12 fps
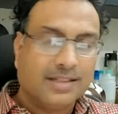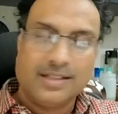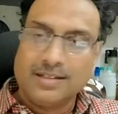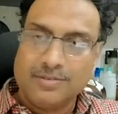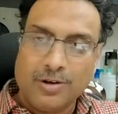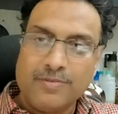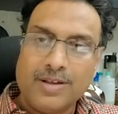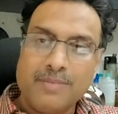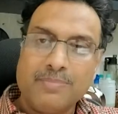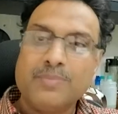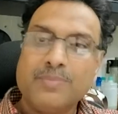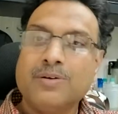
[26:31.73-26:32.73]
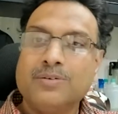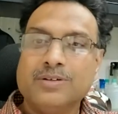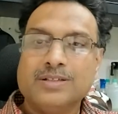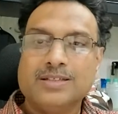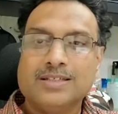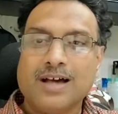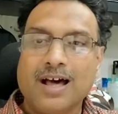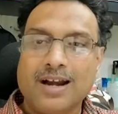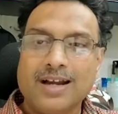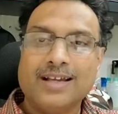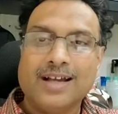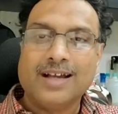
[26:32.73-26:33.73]
One way people do it is
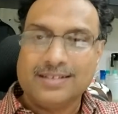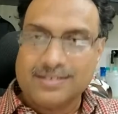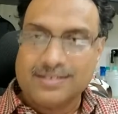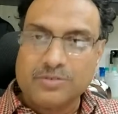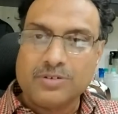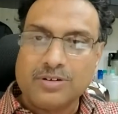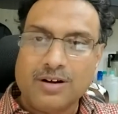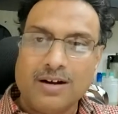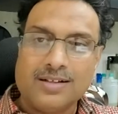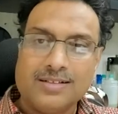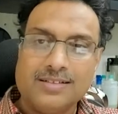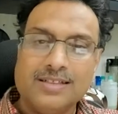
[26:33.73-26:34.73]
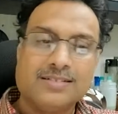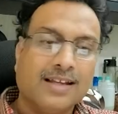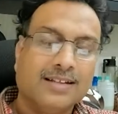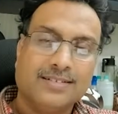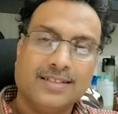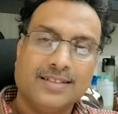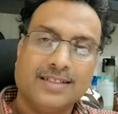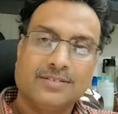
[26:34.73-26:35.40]
RNAi is also called as gene silencing.